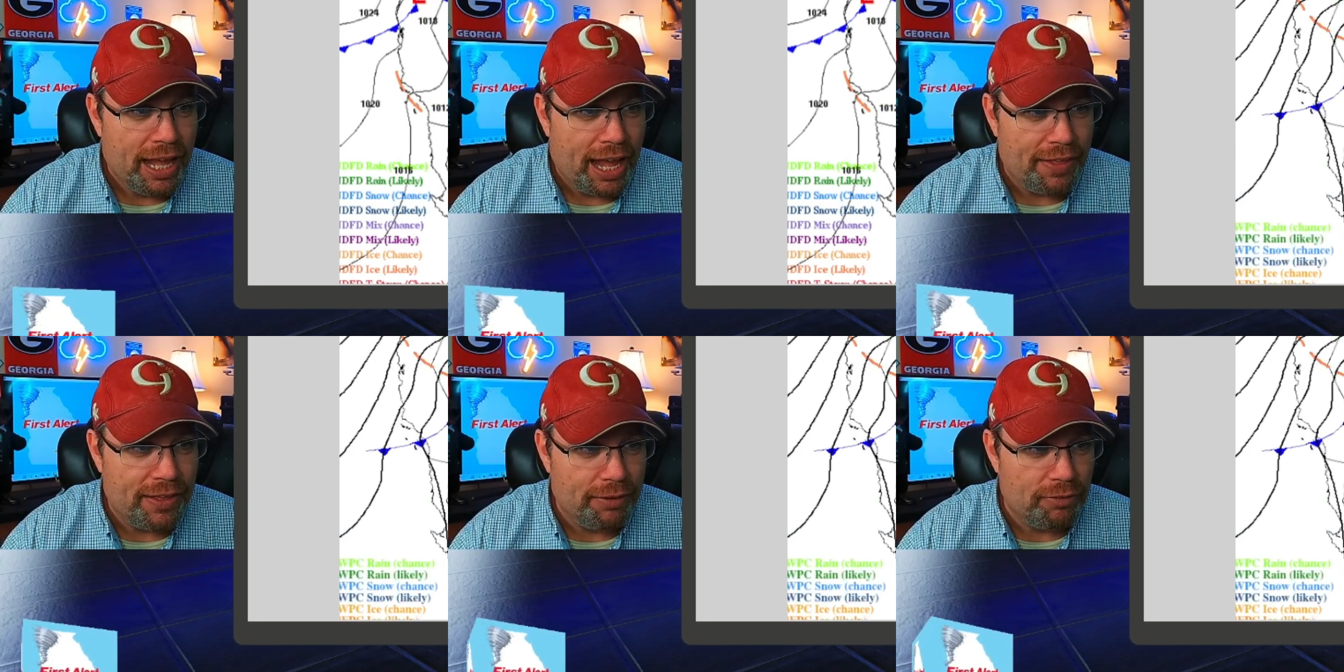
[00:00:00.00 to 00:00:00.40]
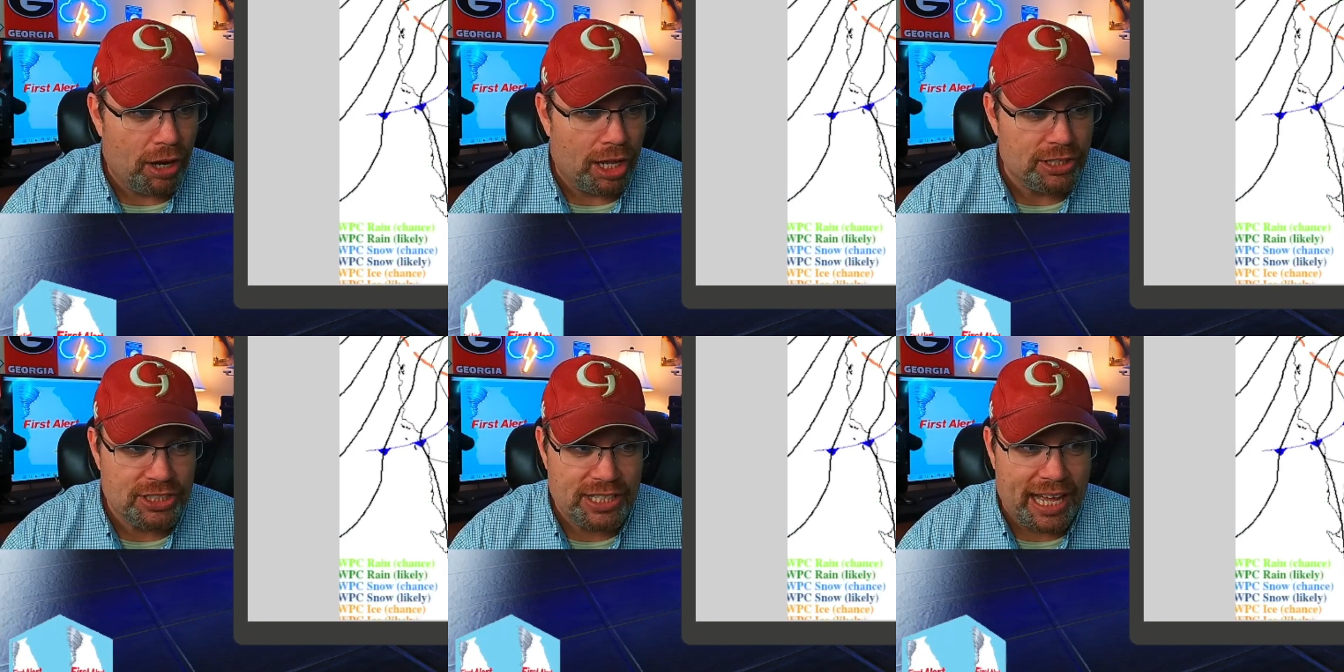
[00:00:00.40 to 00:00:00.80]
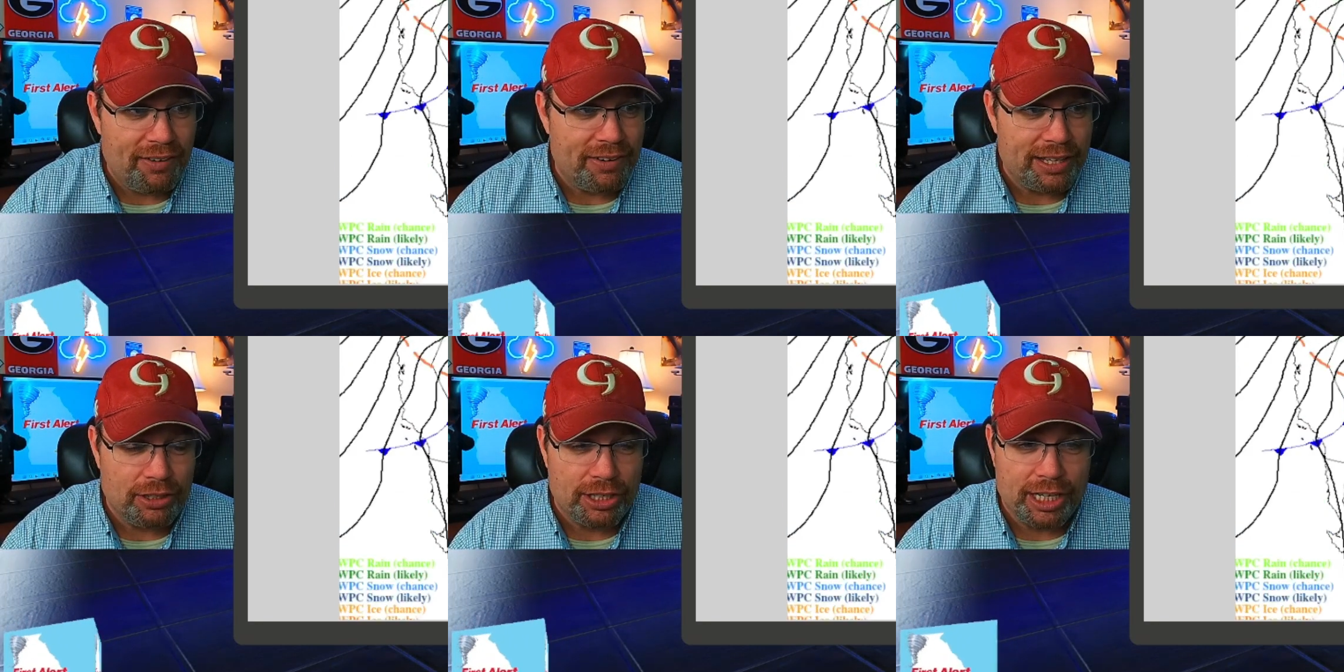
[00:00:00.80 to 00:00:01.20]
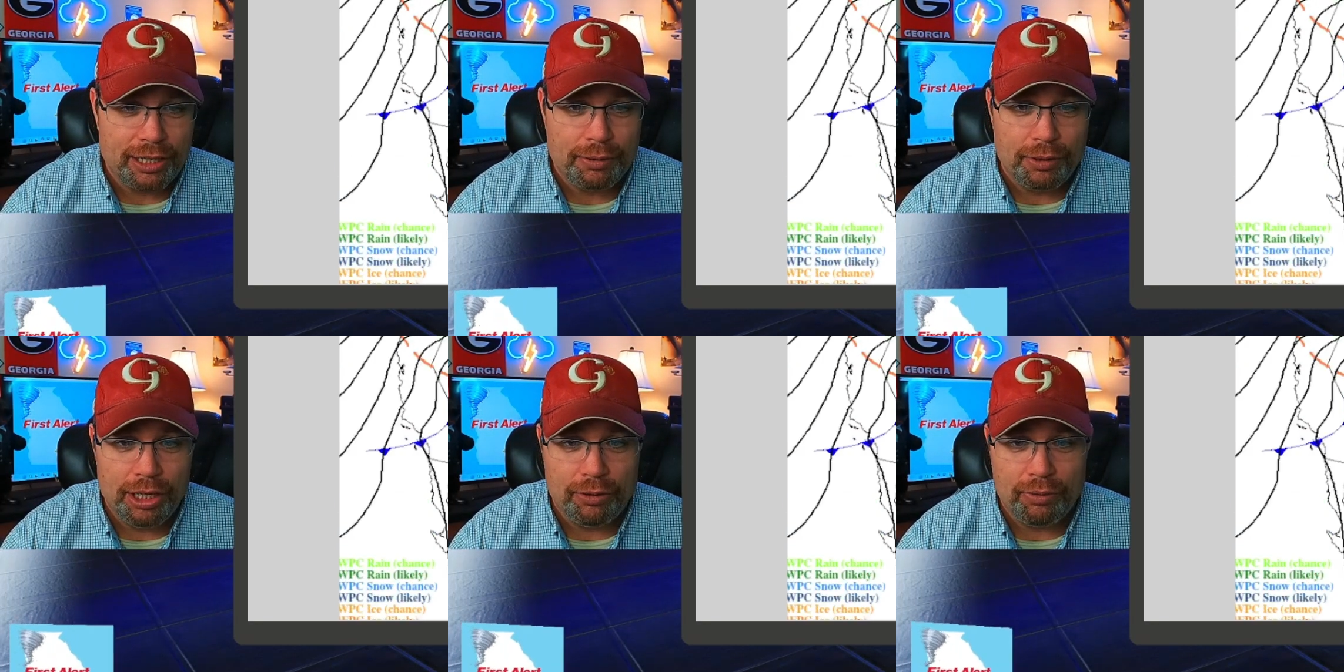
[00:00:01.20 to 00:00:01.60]
And then Saturday looking
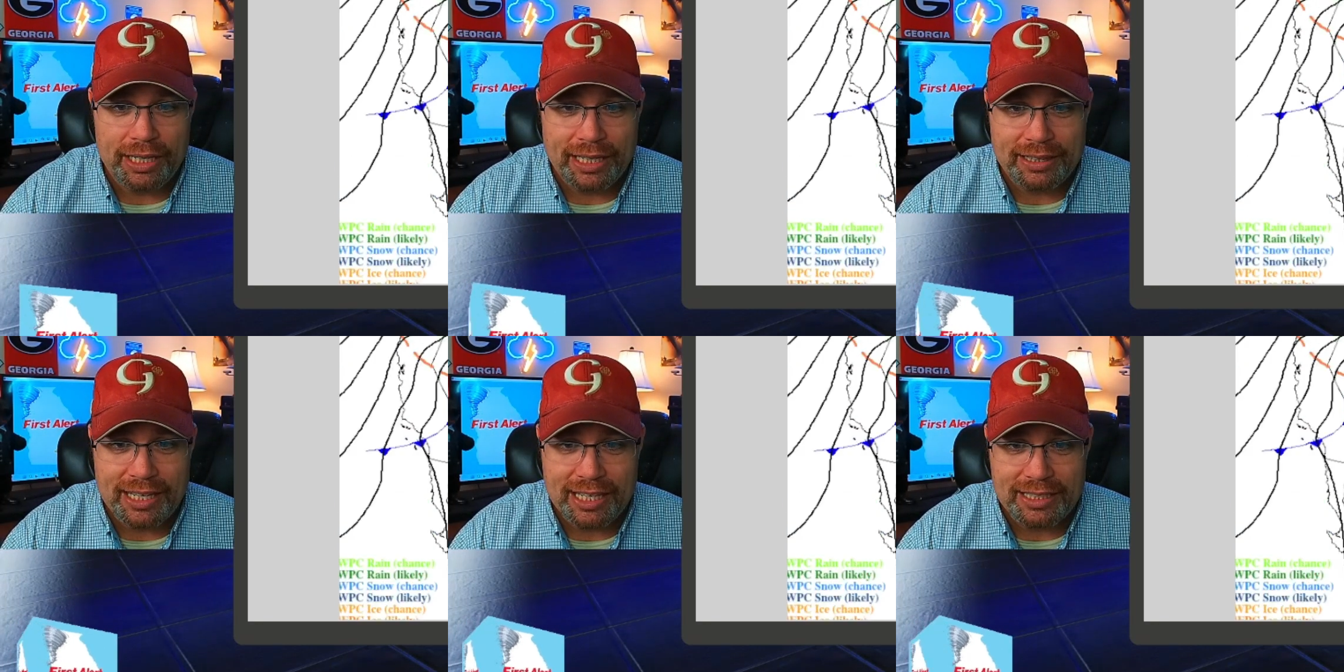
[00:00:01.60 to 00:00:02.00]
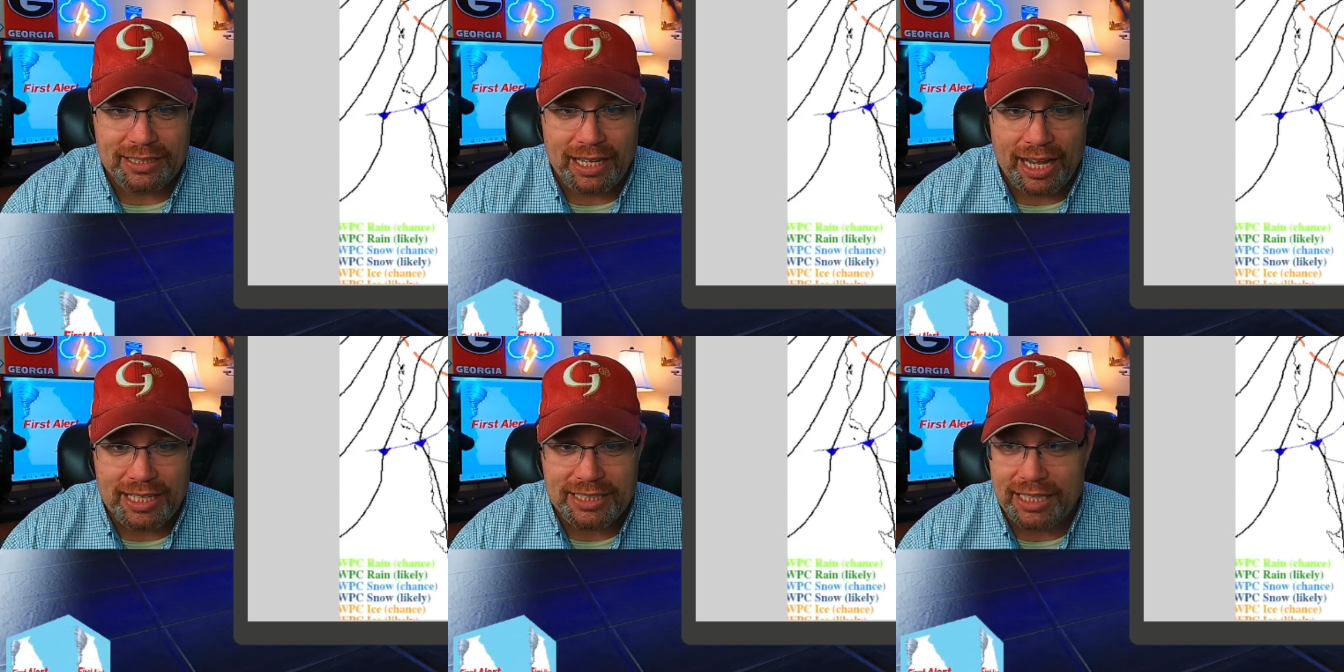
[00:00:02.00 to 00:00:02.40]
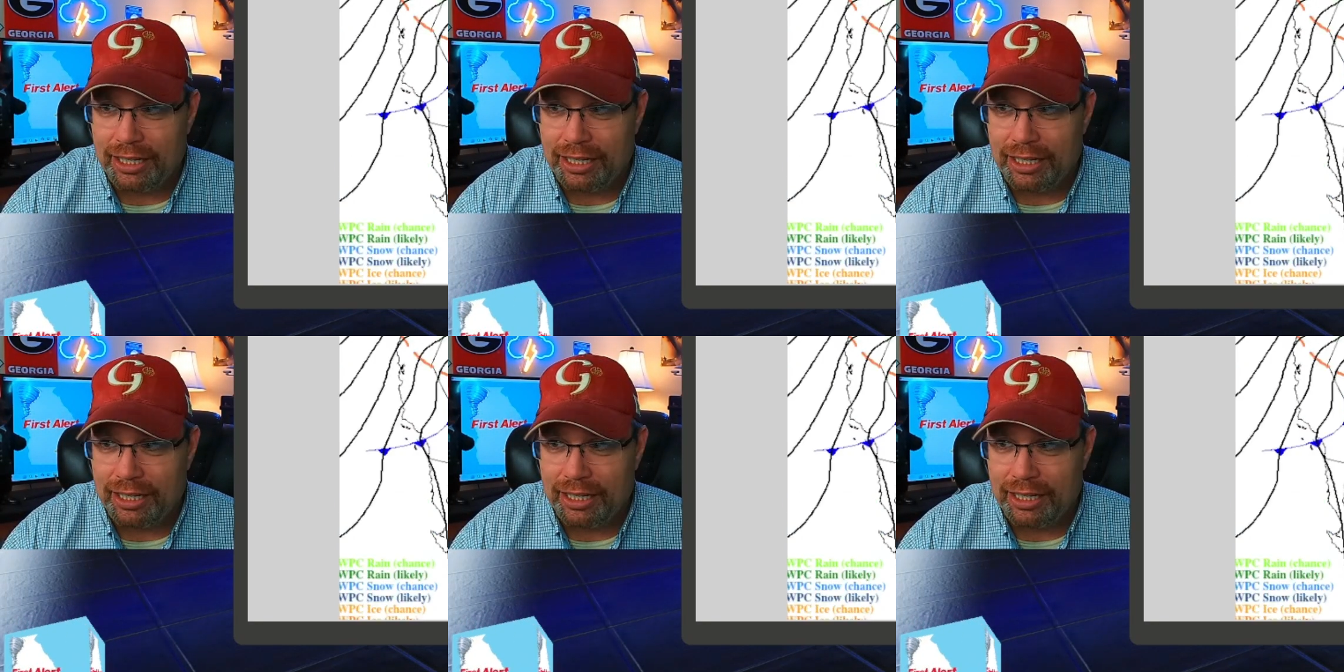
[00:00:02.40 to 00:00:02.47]
good. We got that nice